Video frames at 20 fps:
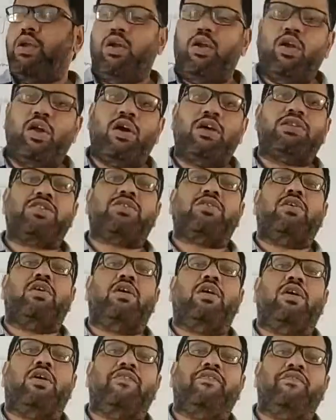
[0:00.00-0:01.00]
loss
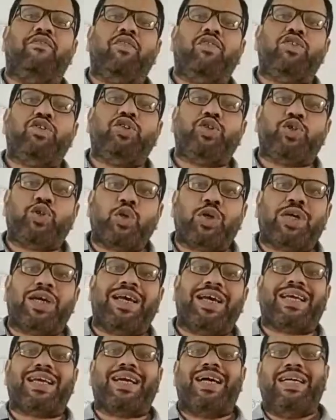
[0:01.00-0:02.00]
of
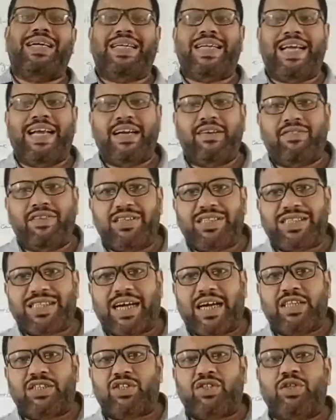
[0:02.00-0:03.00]
sugar content will
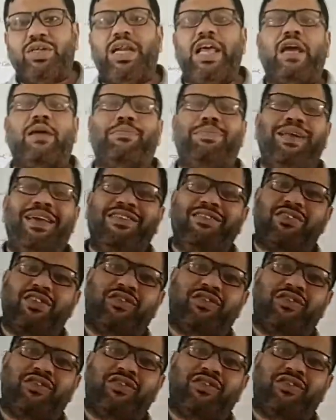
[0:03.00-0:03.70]
start to take place.